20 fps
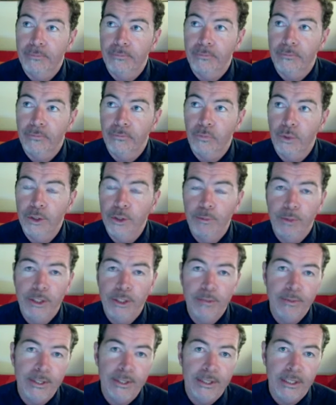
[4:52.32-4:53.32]
Which
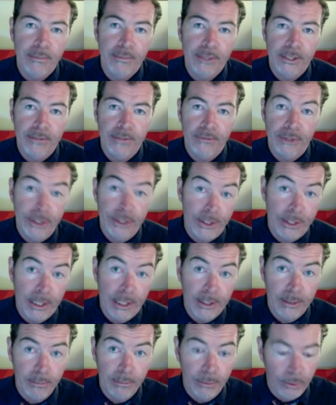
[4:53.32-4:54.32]
brings me to the subject of the
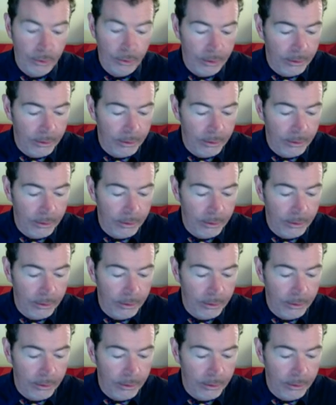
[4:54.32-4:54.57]
discussion board